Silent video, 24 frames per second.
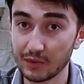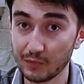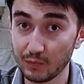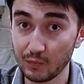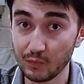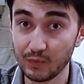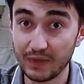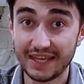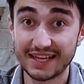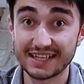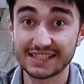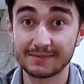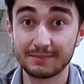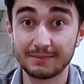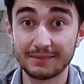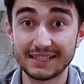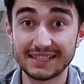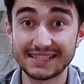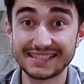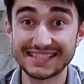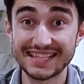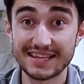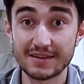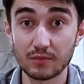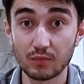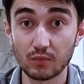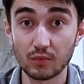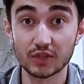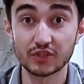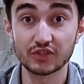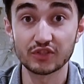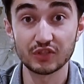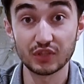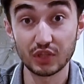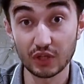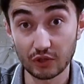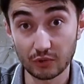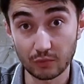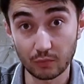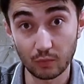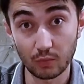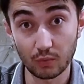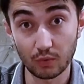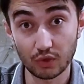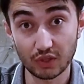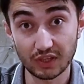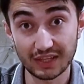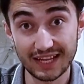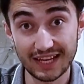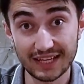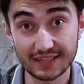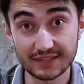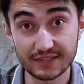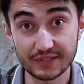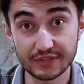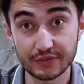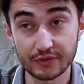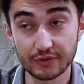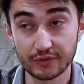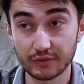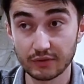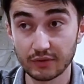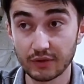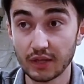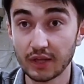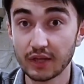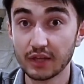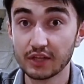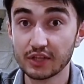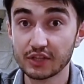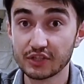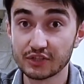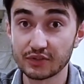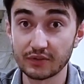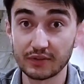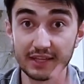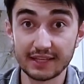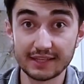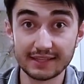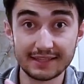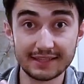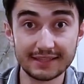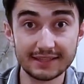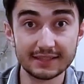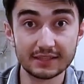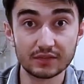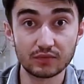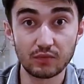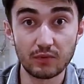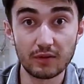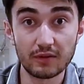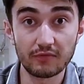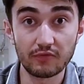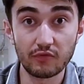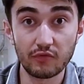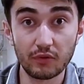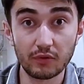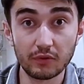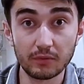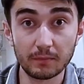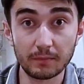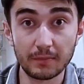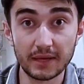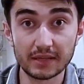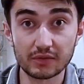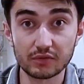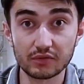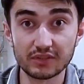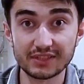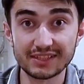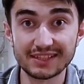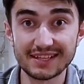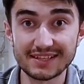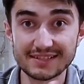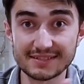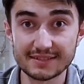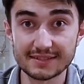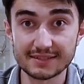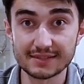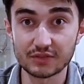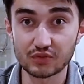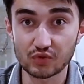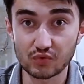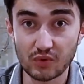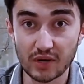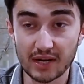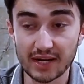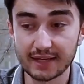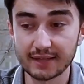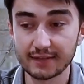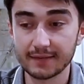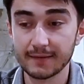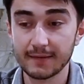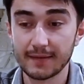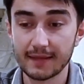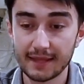We explained them what to do and what not to do so that the 12-volt battery doesn't drain.